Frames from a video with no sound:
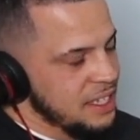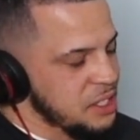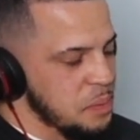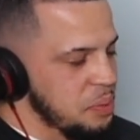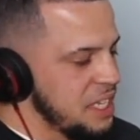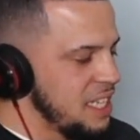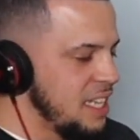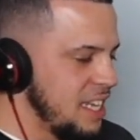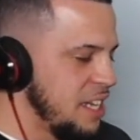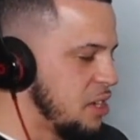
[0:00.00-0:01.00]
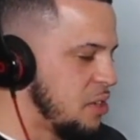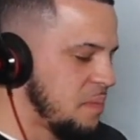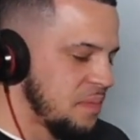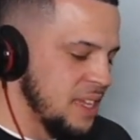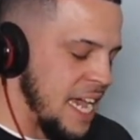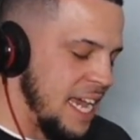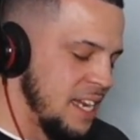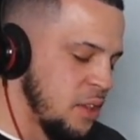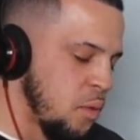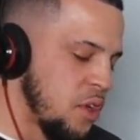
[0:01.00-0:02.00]
It's completely legal.
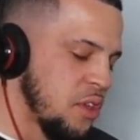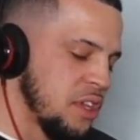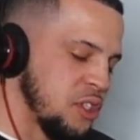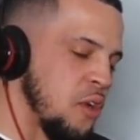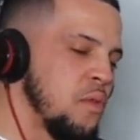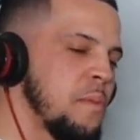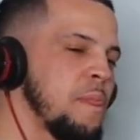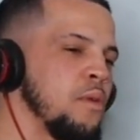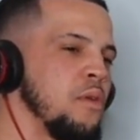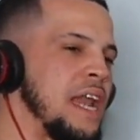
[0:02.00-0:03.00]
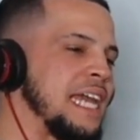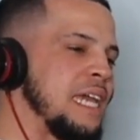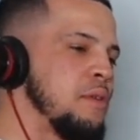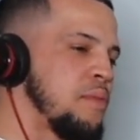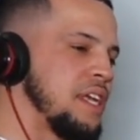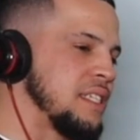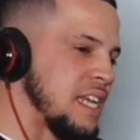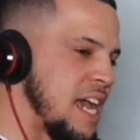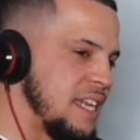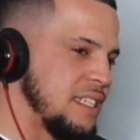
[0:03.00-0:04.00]
And when I came up with
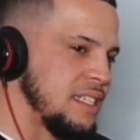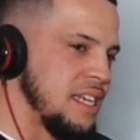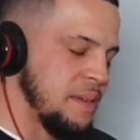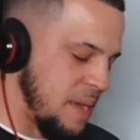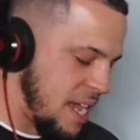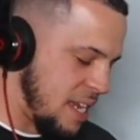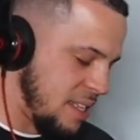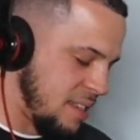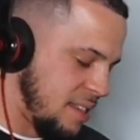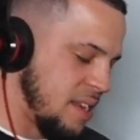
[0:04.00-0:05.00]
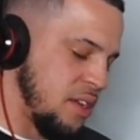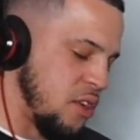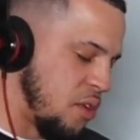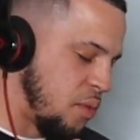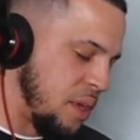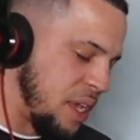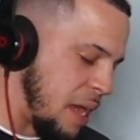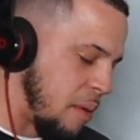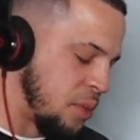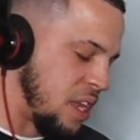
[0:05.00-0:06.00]
Anxiety Stick, man, when we
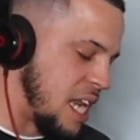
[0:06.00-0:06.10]
came up with the